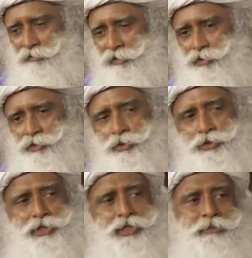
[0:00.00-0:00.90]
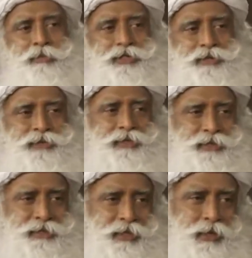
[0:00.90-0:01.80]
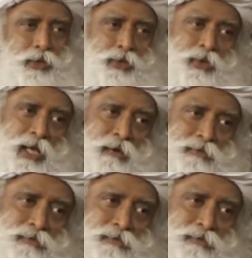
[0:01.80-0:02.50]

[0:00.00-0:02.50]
in social atmospheres. You will have to